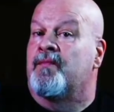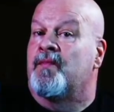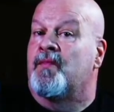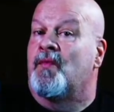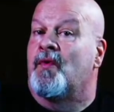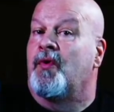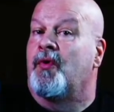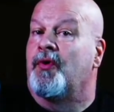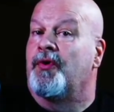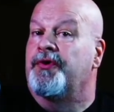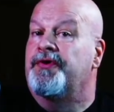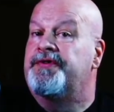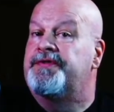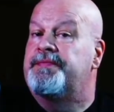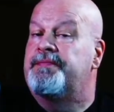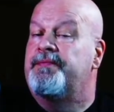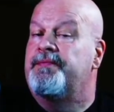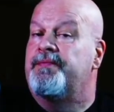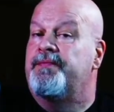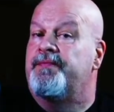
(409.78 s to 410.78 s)
holds
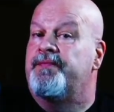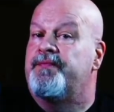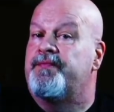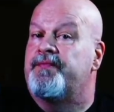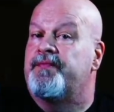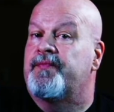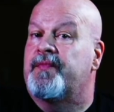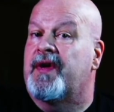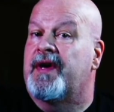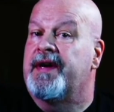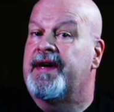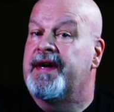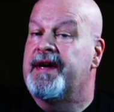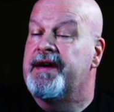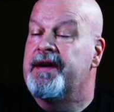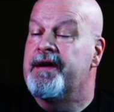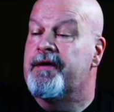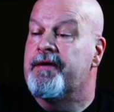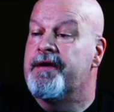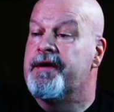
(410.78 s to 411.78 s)
kind of
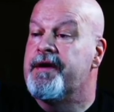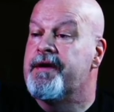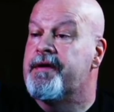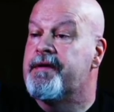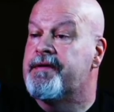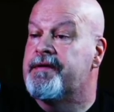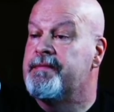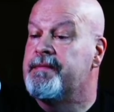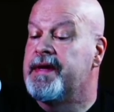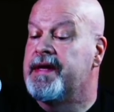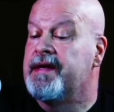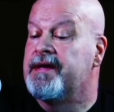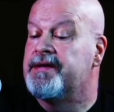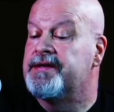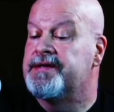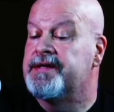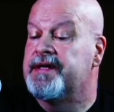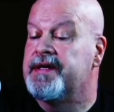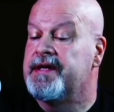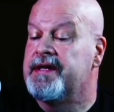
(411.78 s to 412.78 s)
near and dear to me is
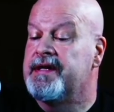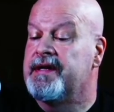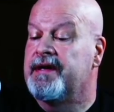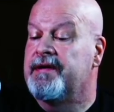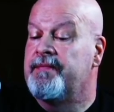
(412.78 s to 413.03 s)
he